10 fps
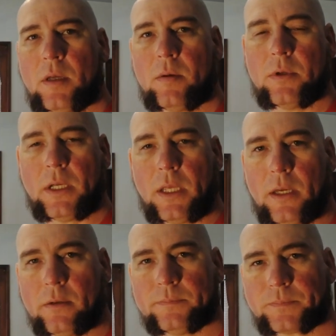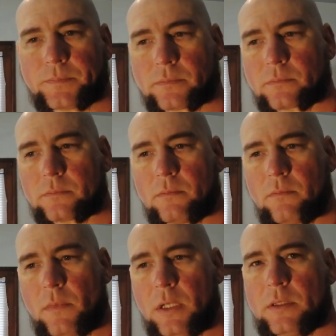But anyhow,
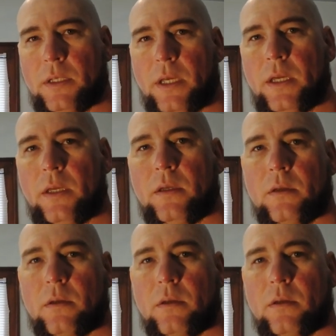today